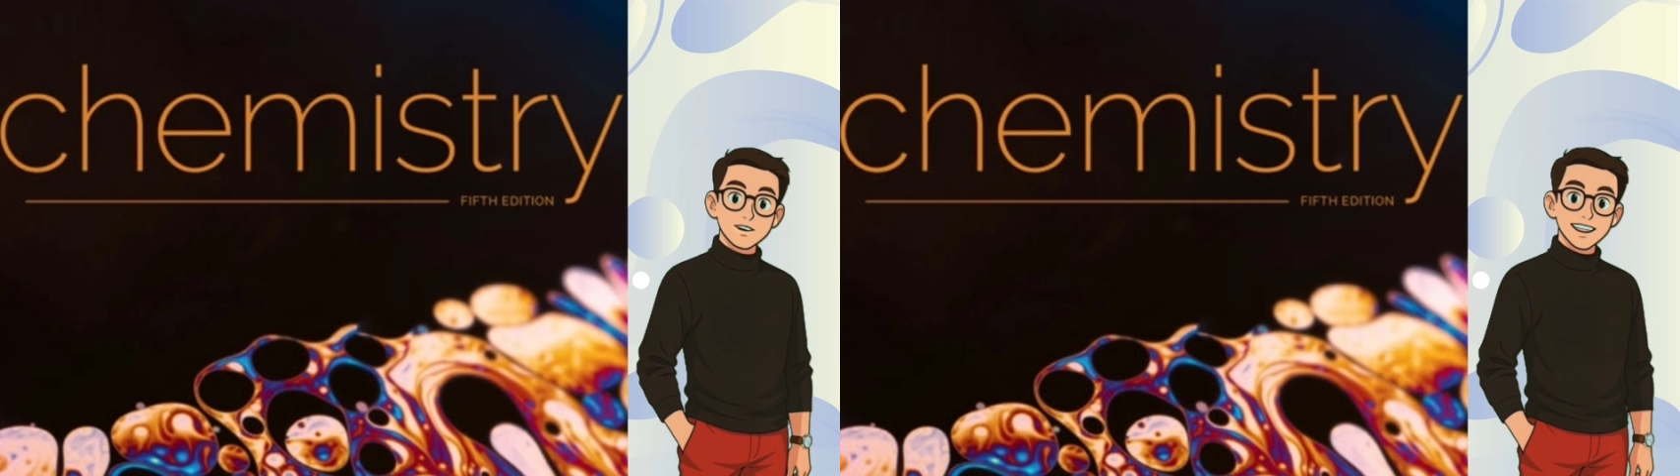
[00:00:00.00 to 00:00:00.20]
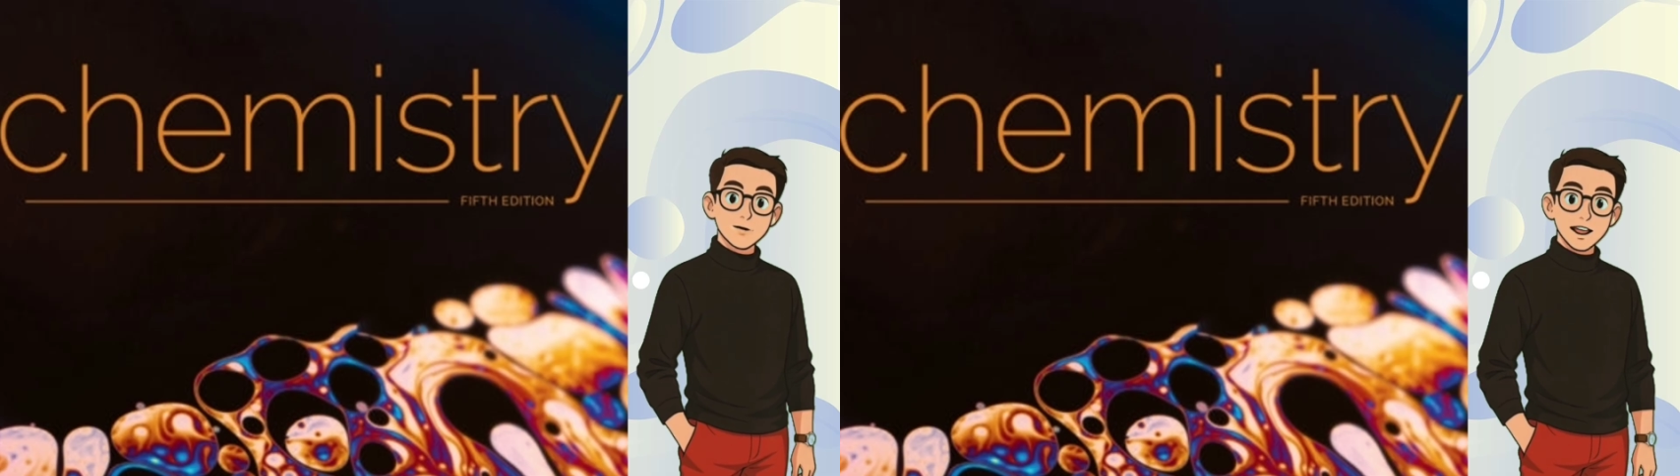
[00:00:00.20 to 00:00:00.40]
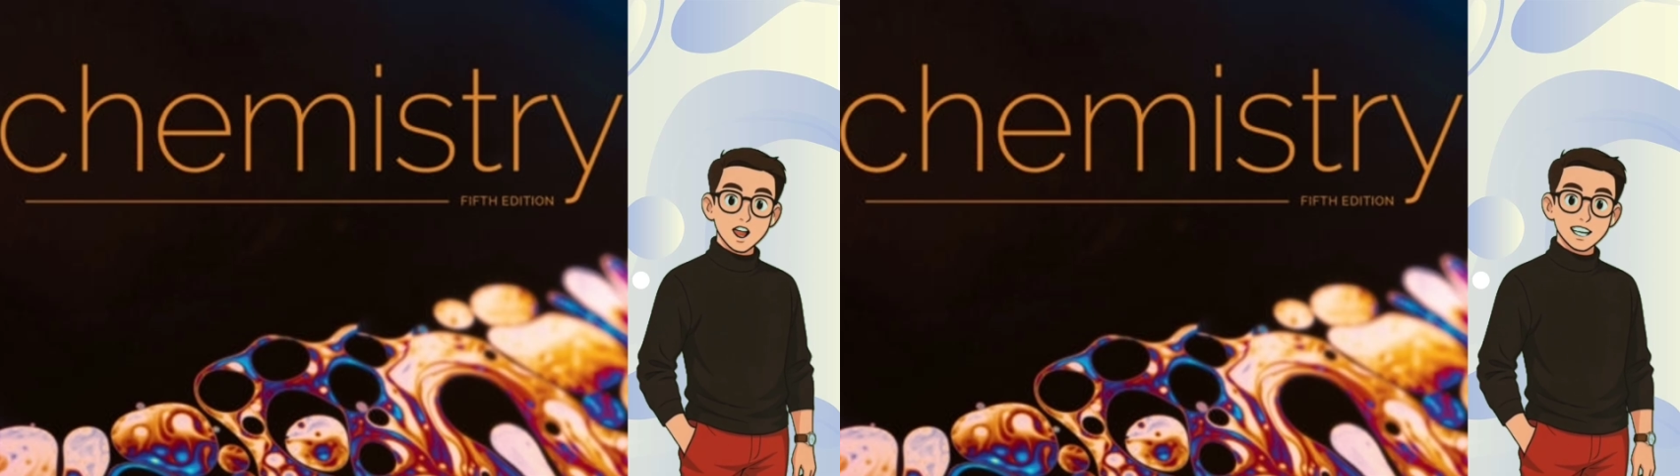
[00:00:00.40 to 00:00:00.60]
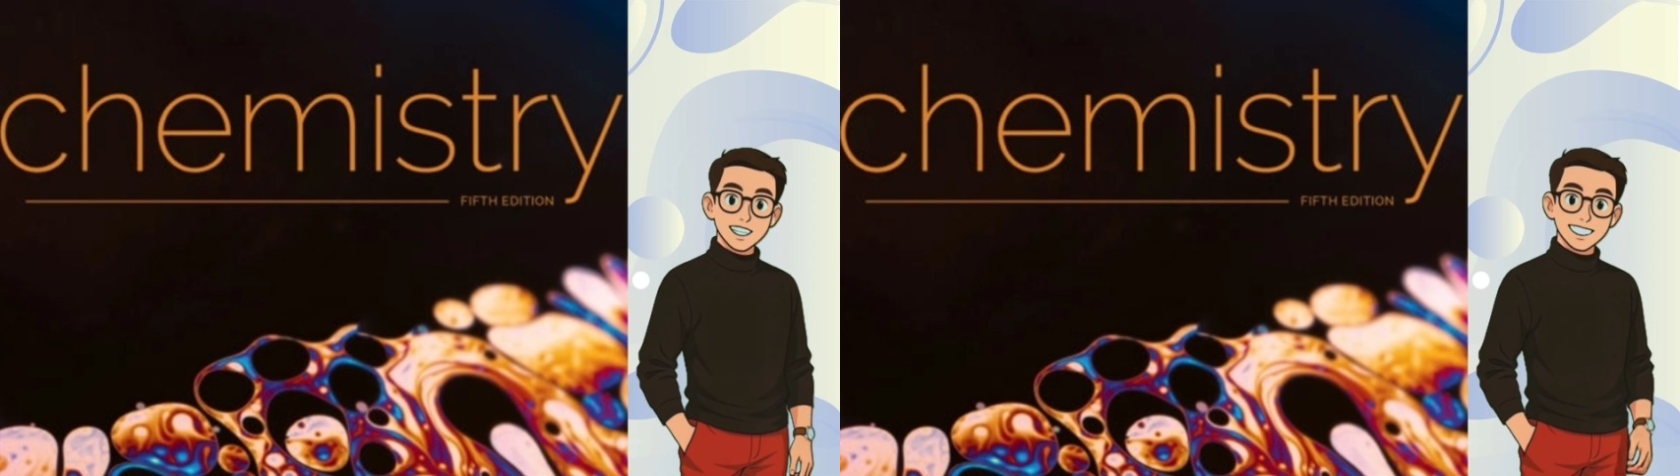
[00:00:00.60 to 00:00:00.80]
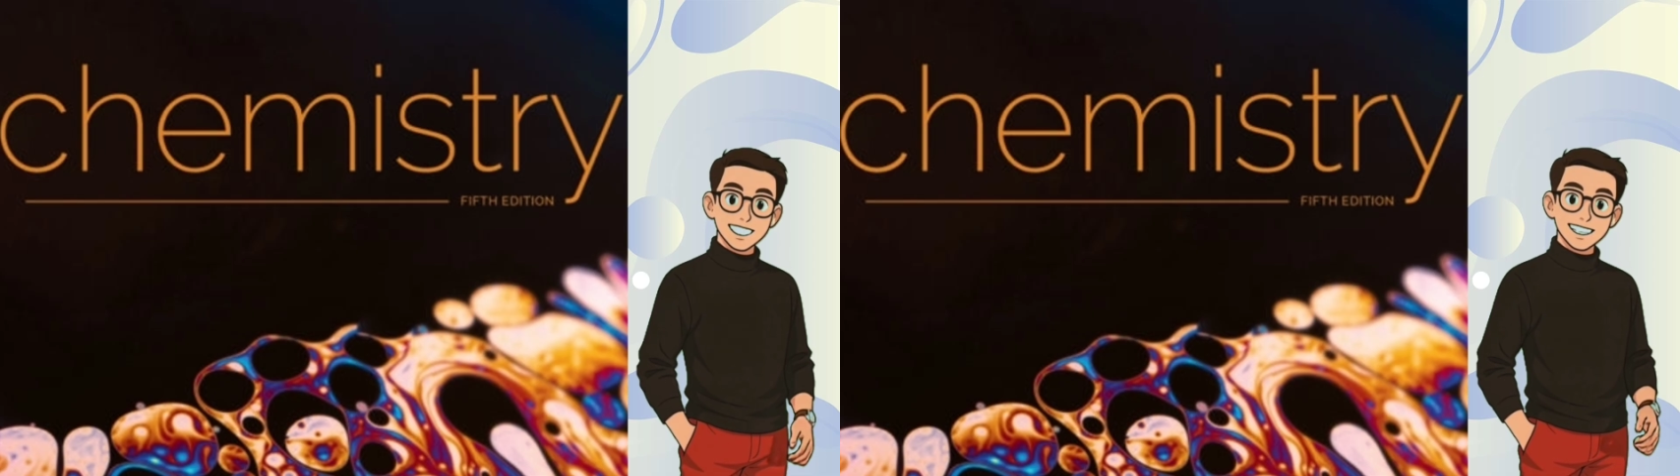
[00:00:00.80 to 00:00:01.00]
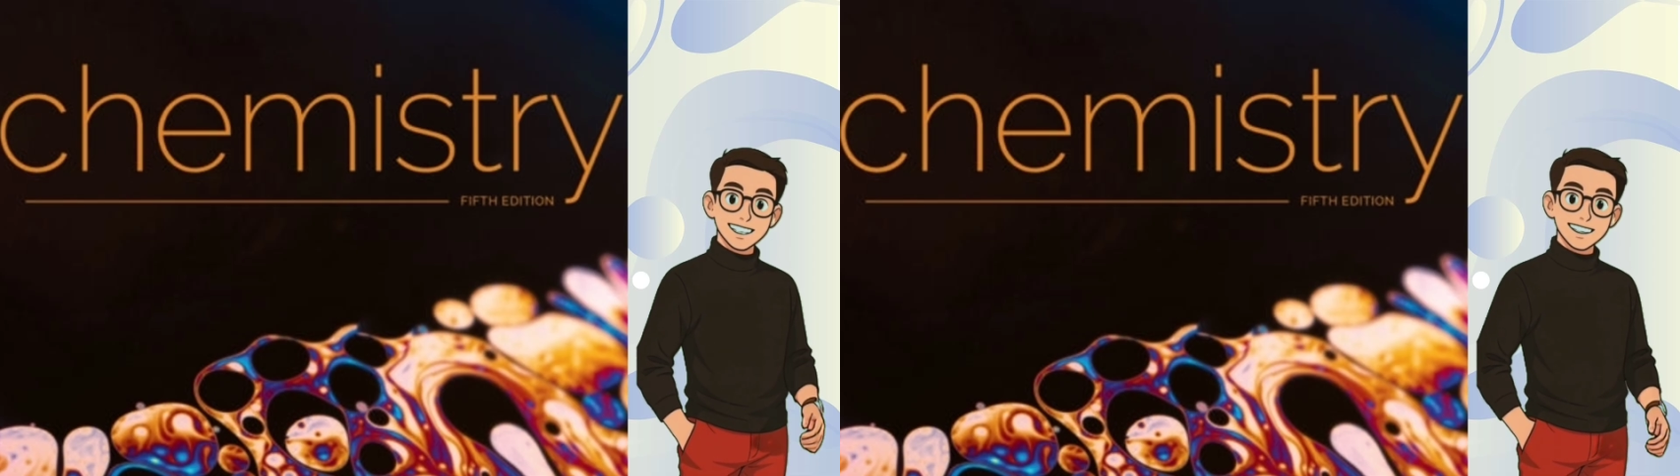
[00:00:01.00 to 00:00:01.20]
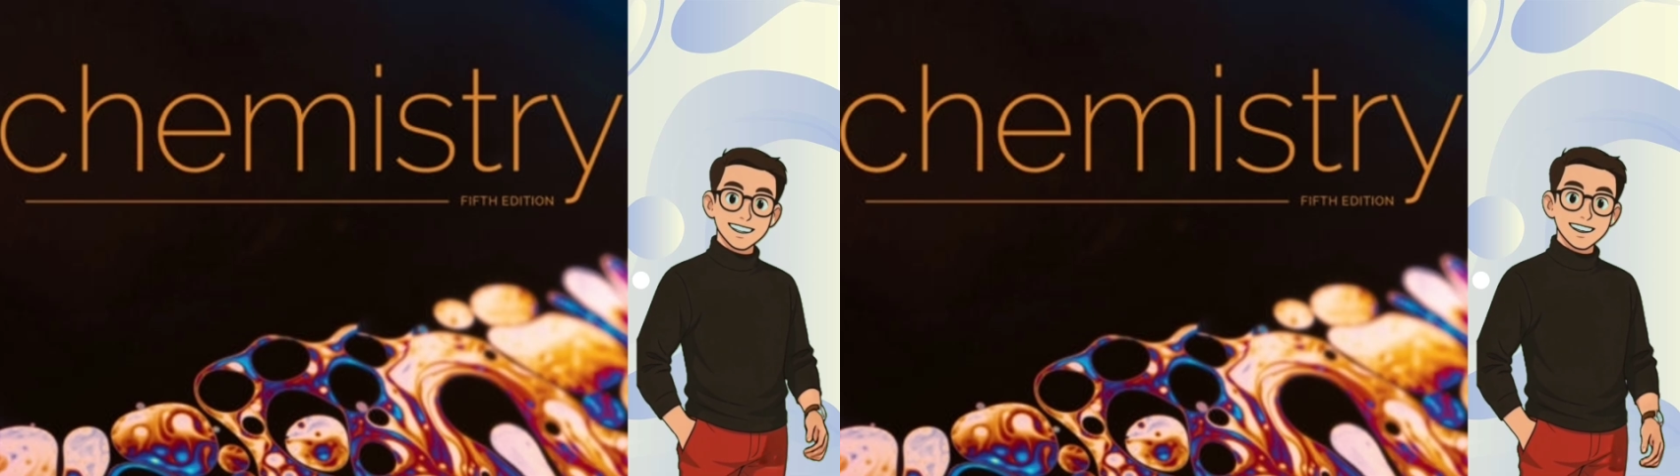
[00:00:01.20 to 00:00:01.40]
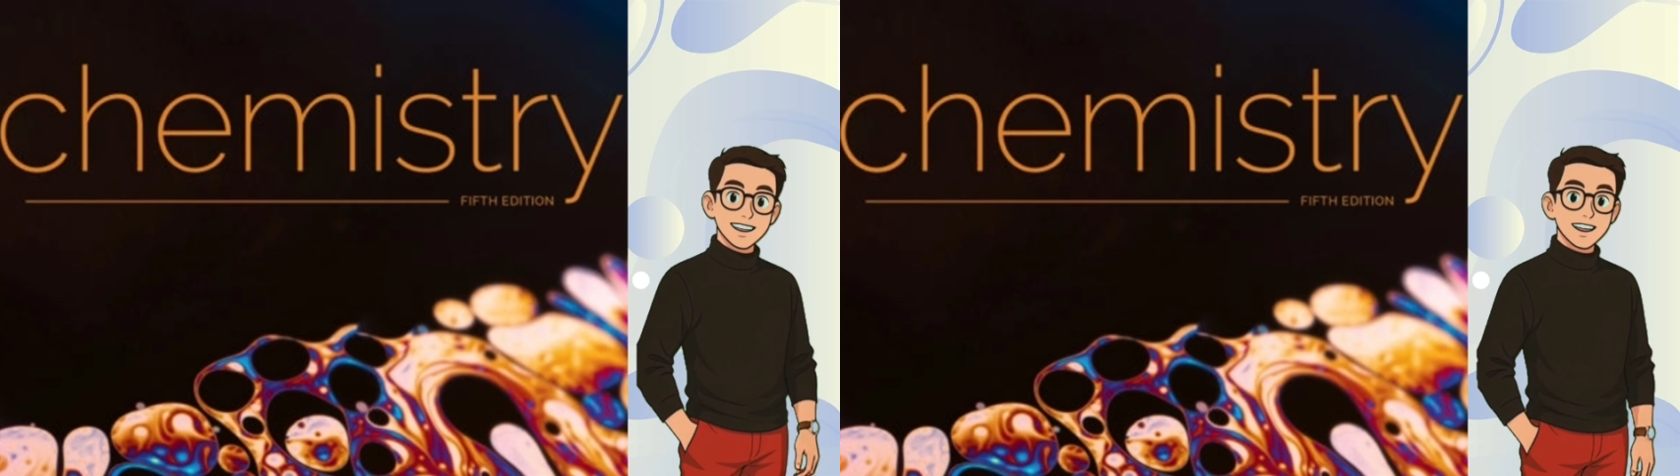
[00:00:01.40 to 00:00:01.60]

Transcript: the 1s orbital